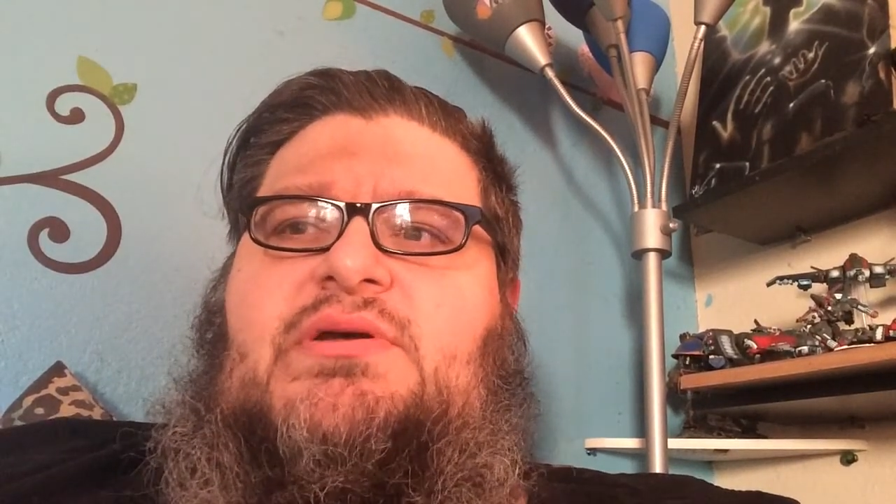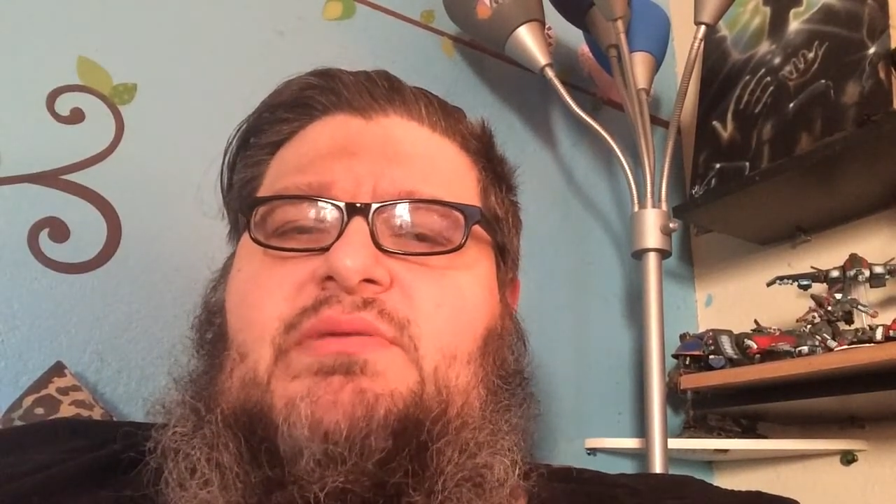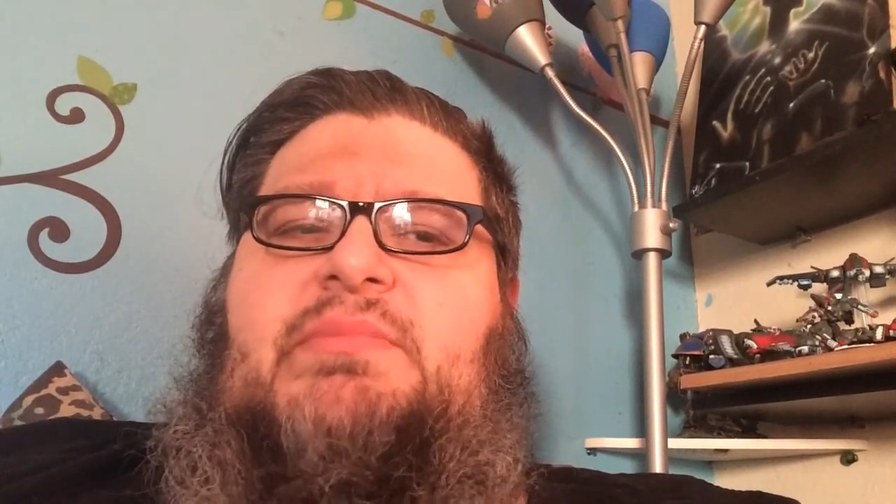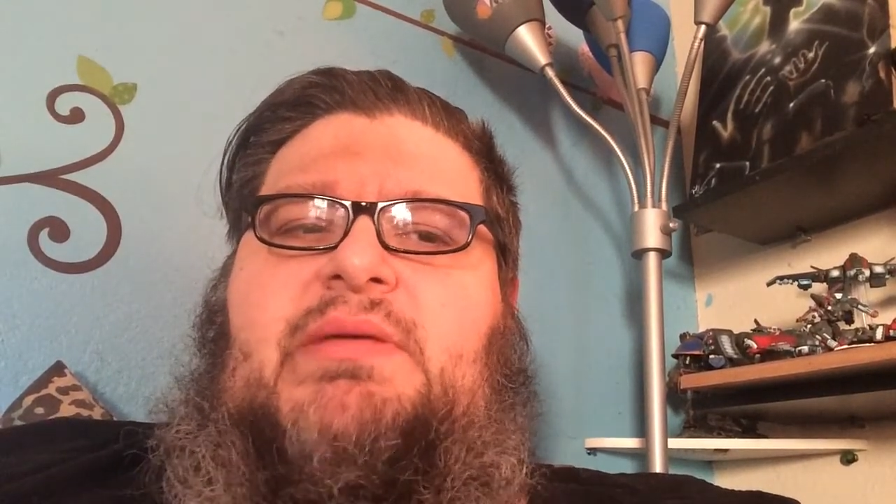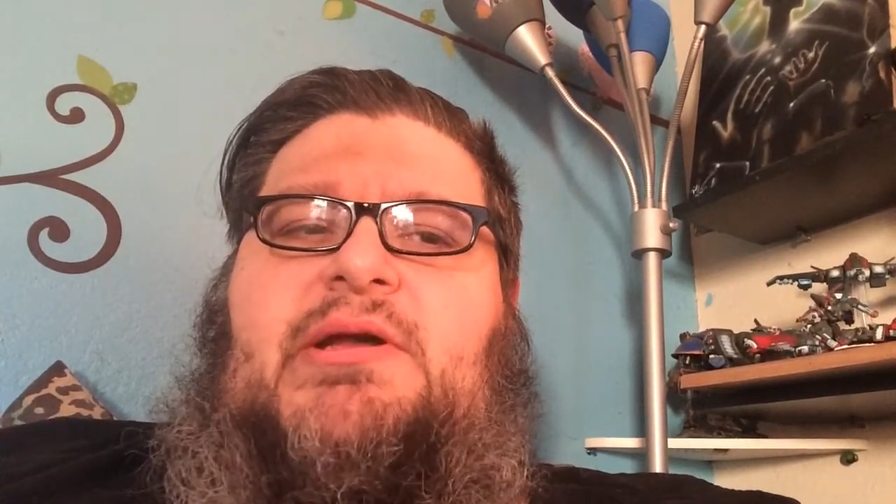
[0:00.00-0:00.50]

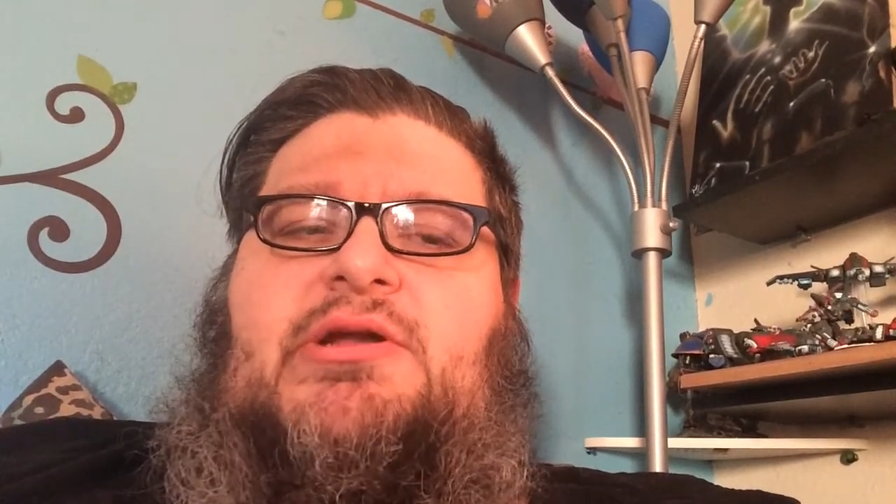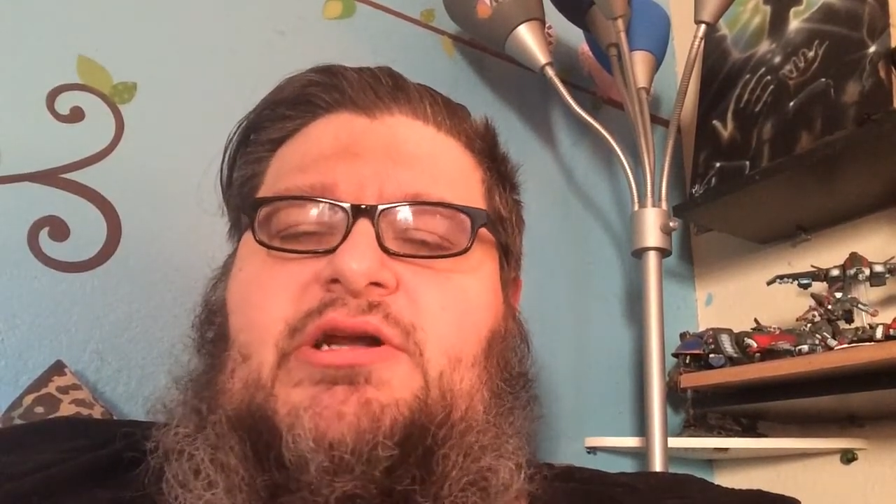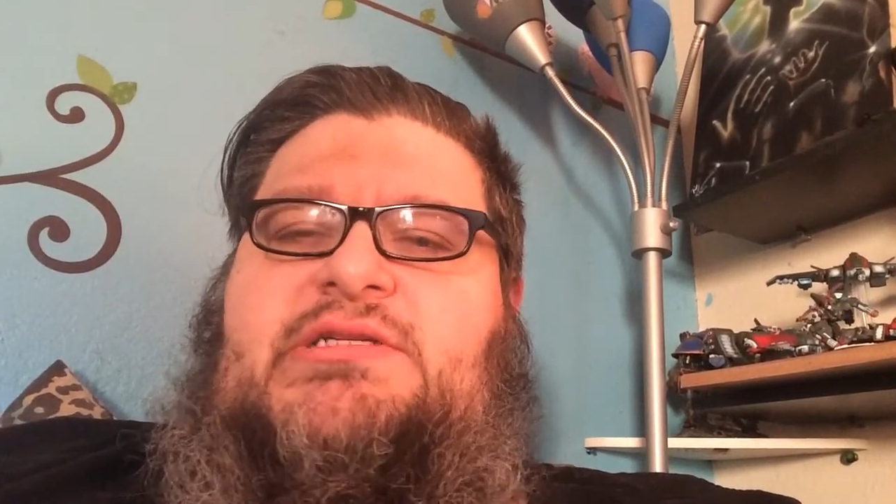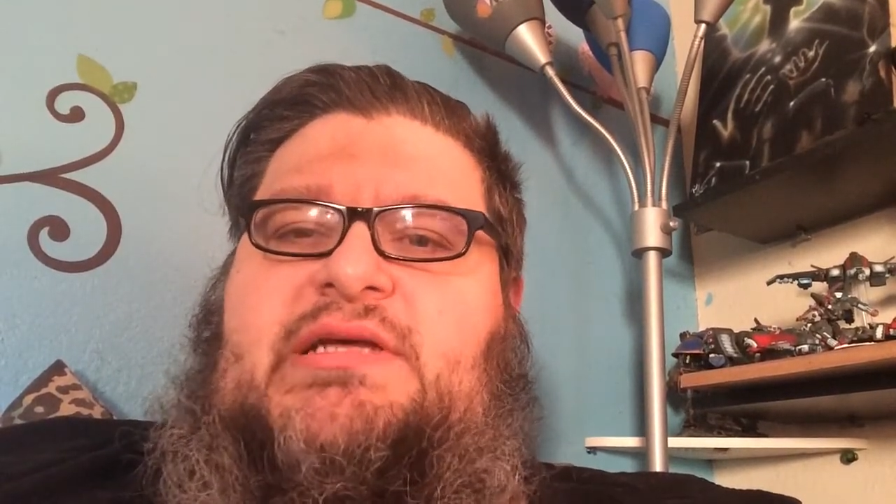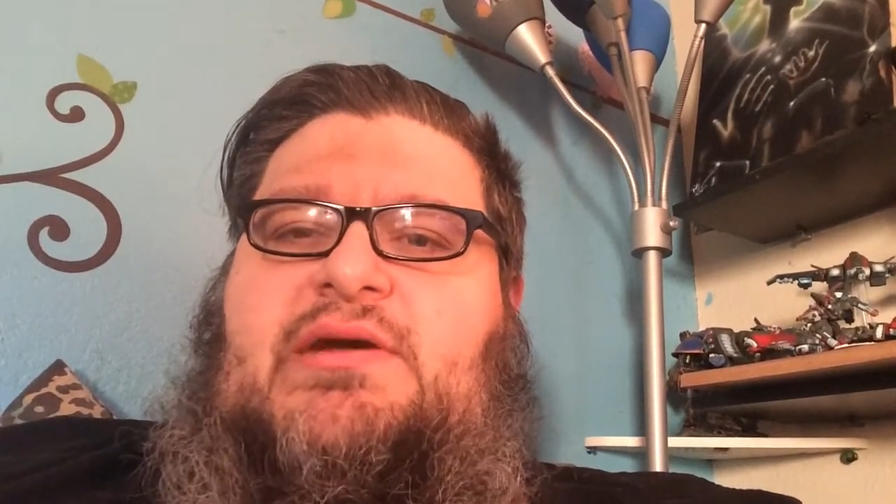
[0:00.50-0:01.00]
Uh, me and my
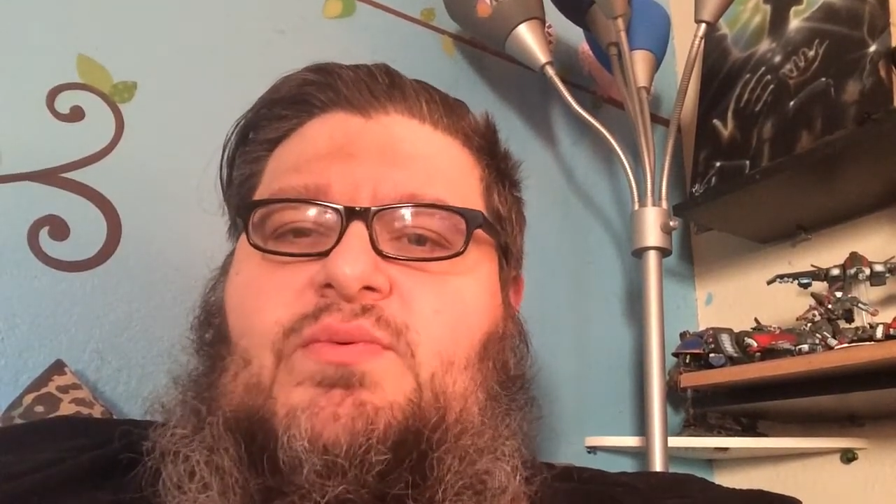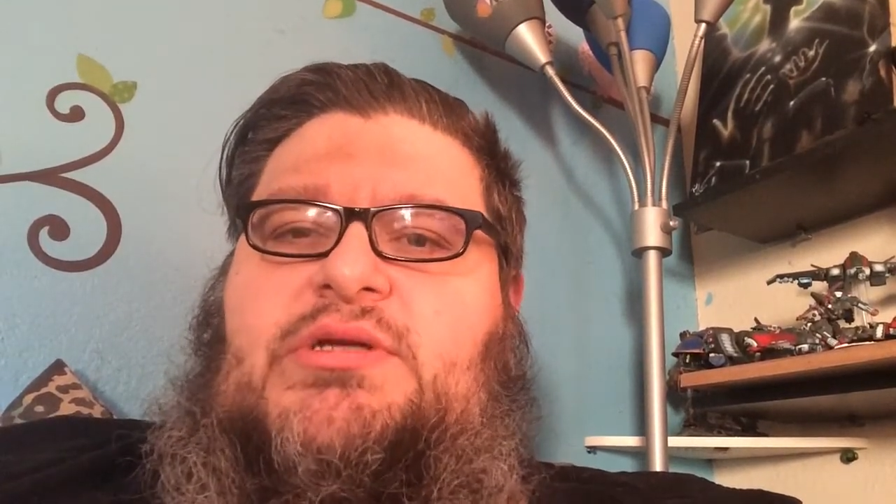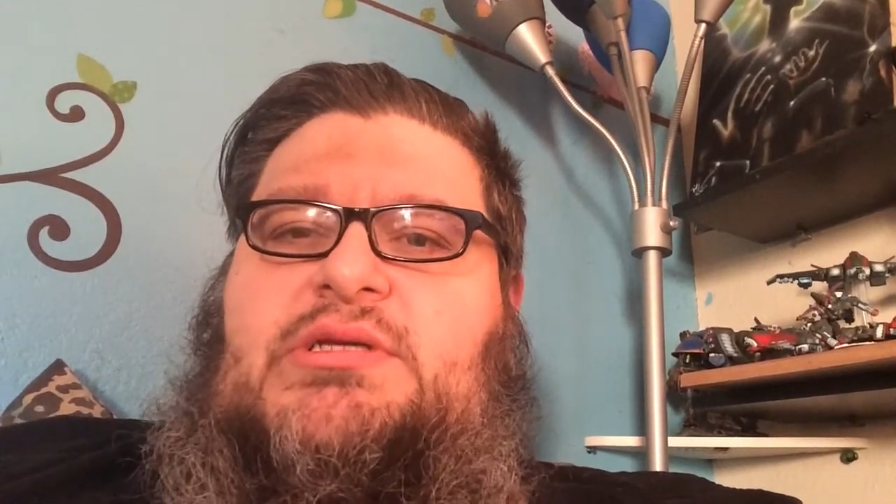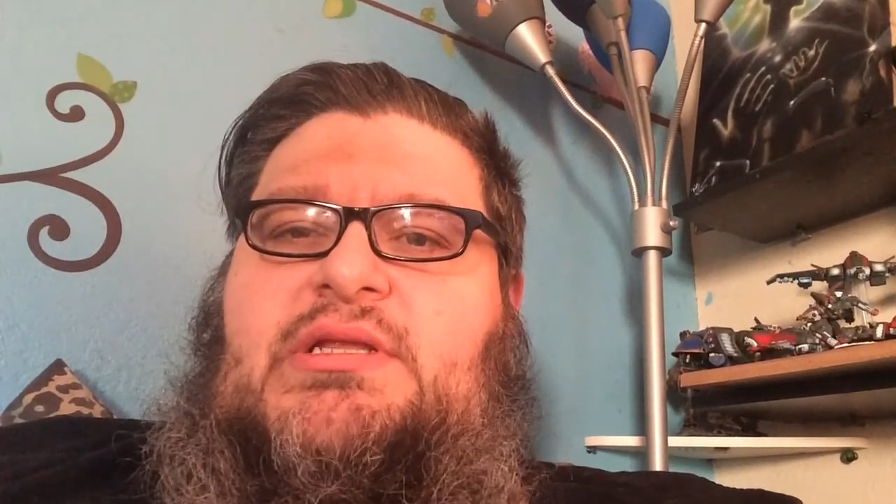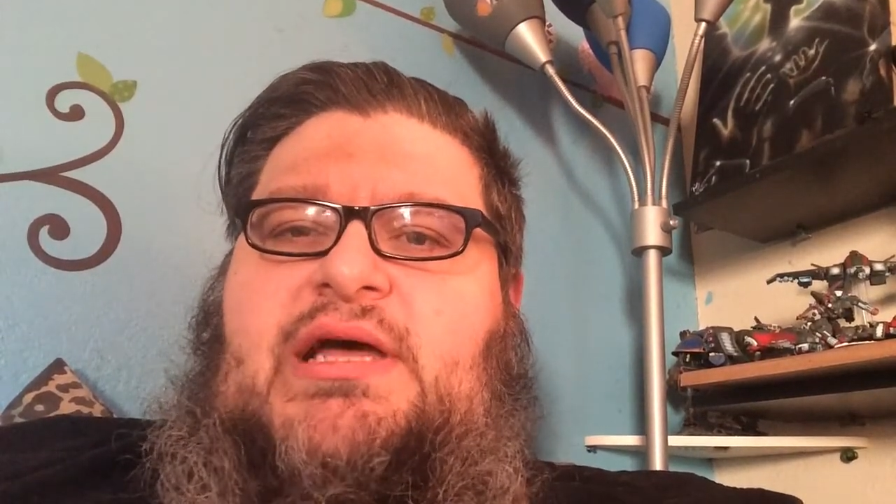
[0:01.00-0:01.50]
daughter sat down and
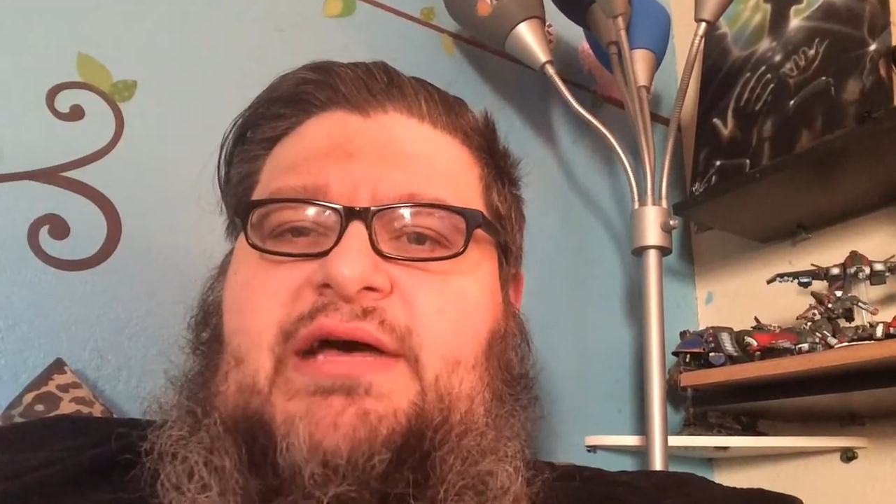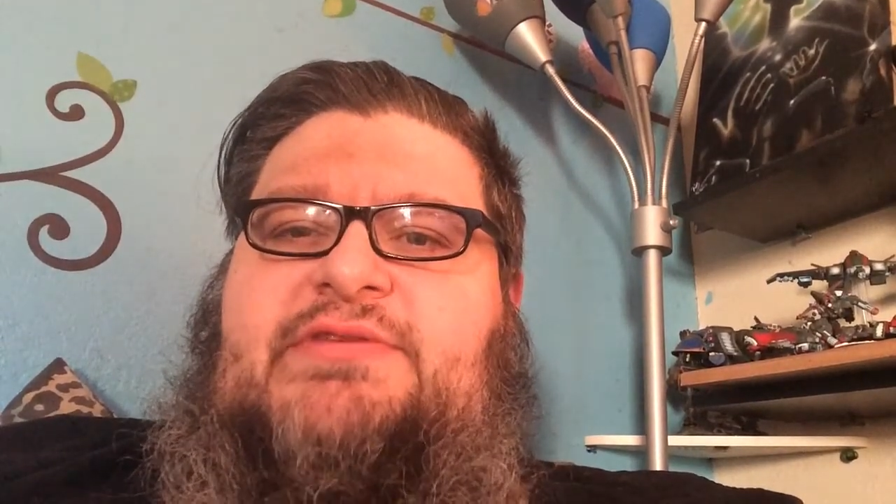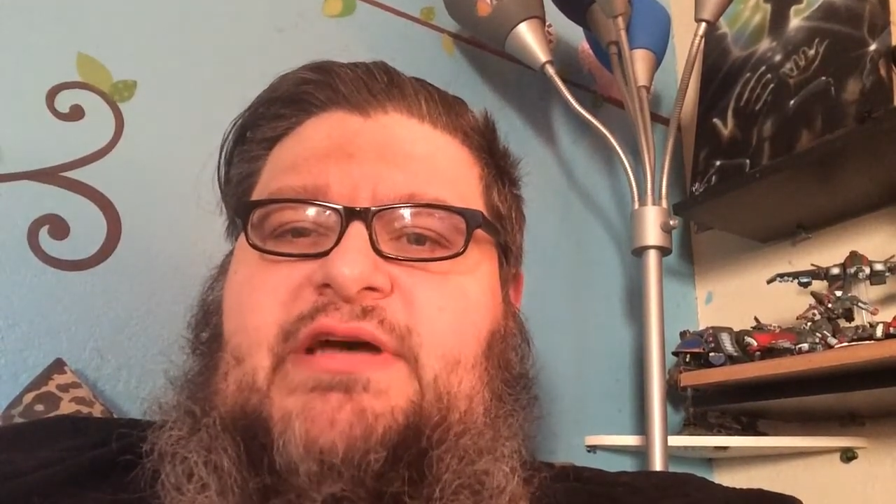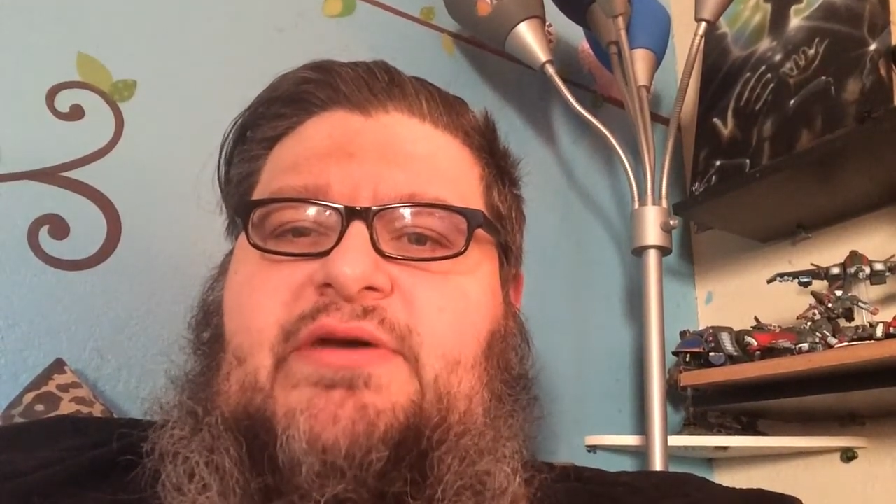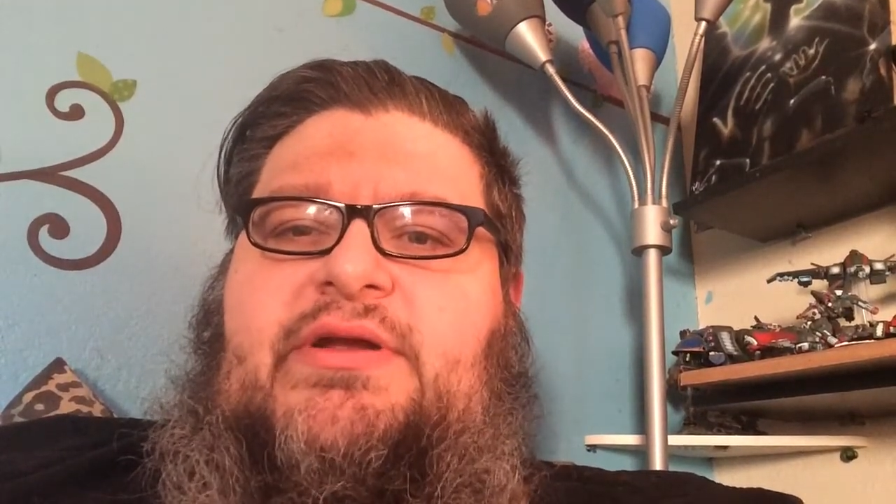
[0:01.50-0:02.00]
worked on the
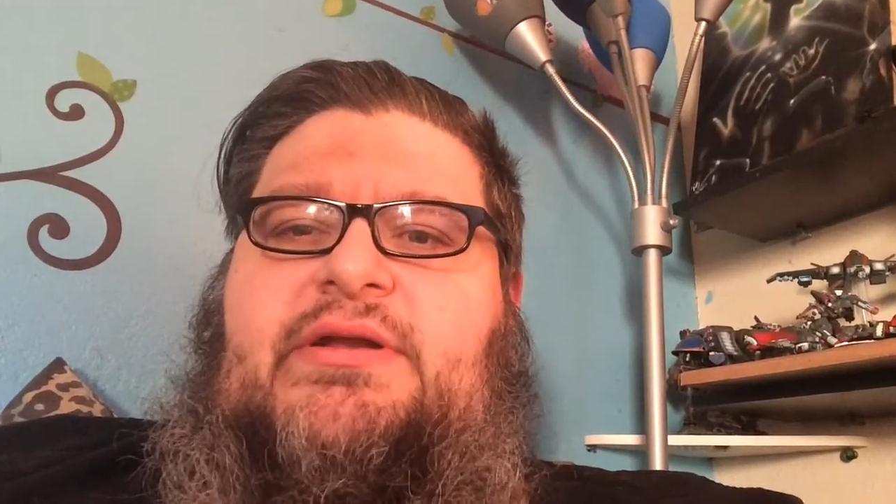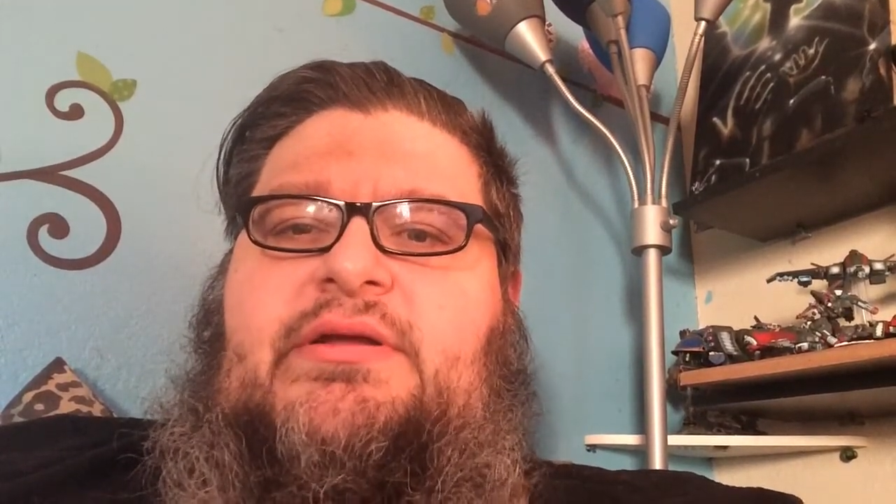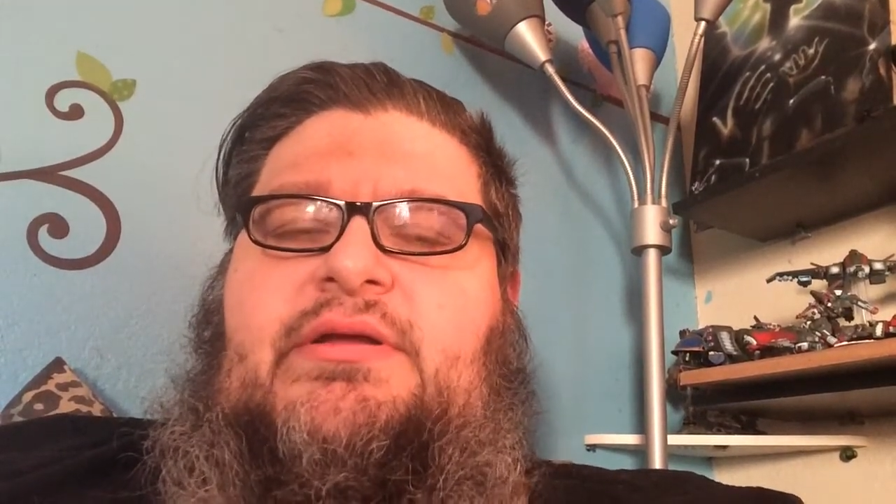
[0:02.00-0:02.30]
Hive Tyrant.